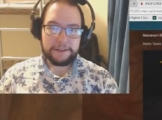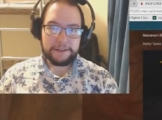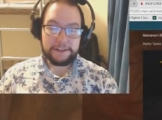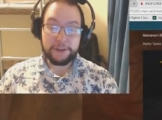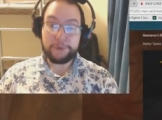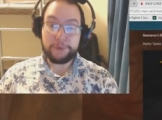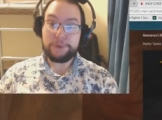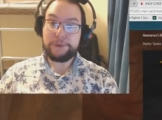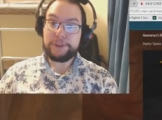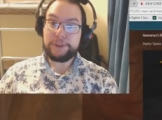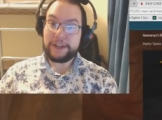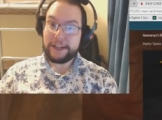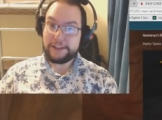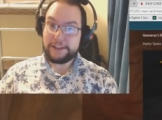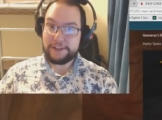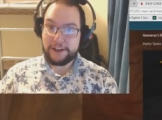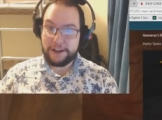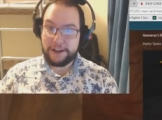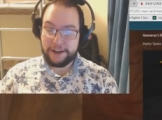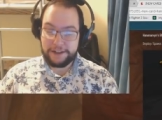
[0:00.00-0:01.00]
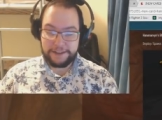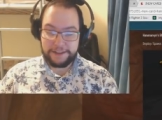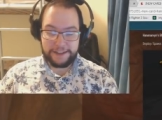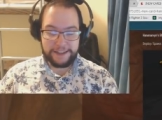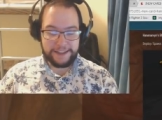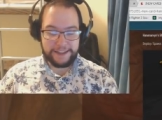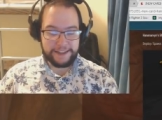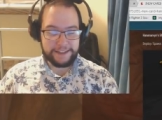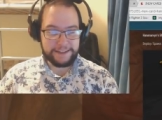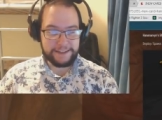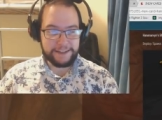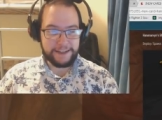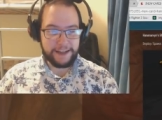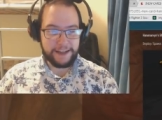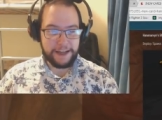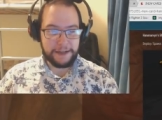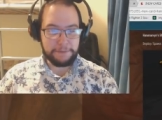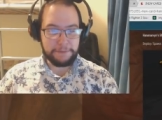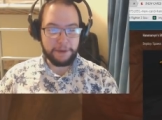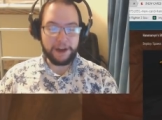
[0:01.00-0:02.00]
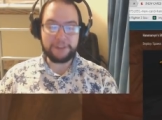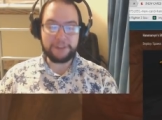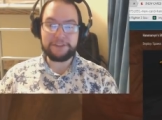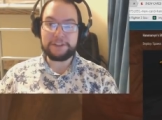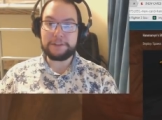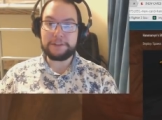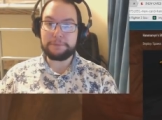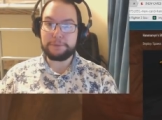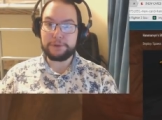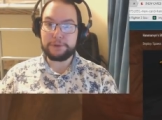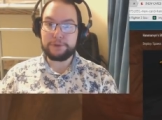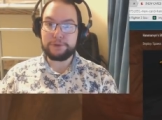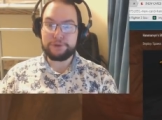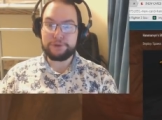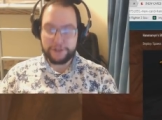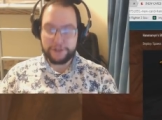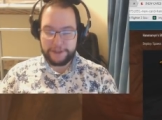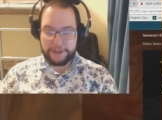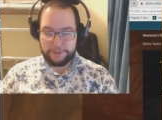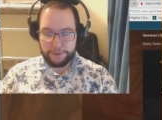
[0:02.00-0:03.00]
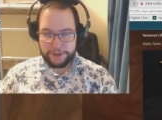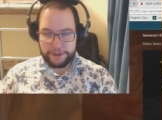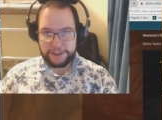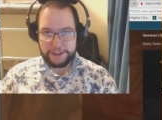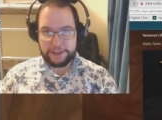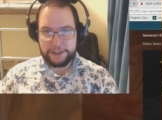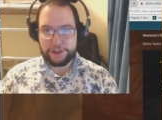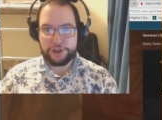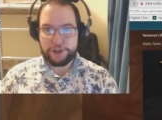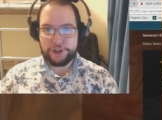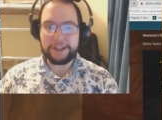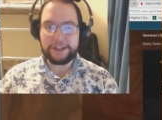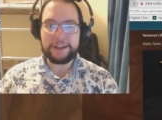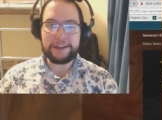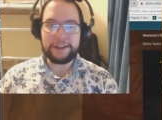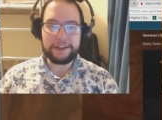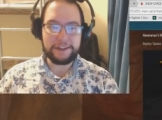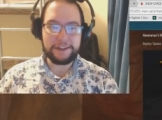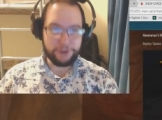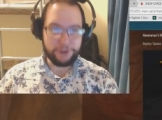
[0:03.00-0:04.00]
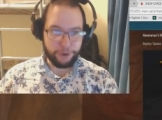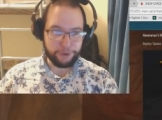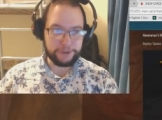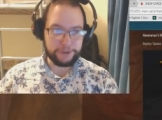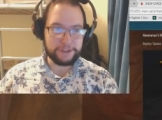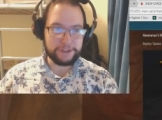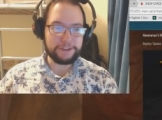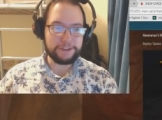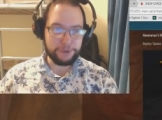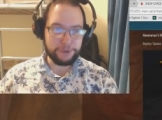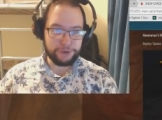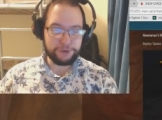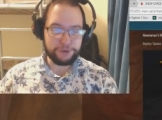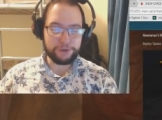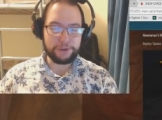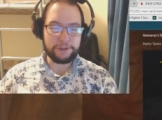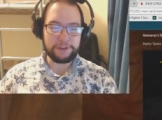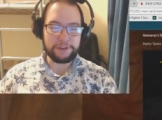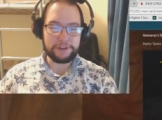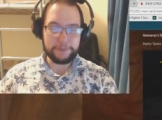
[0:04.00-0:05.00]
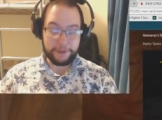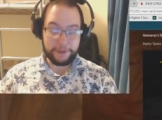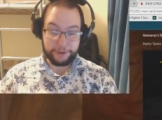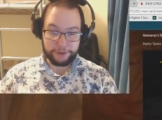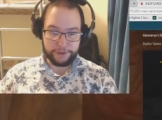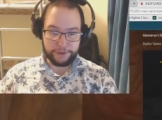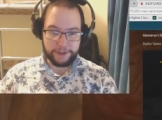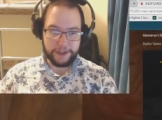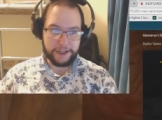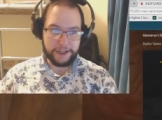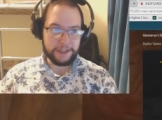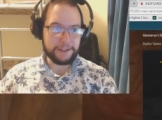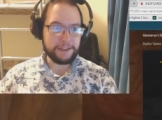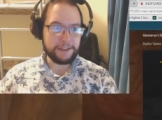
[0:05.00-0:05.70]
So the next card is Hanmarvyn's Blue Dream, which is another golden neutral special card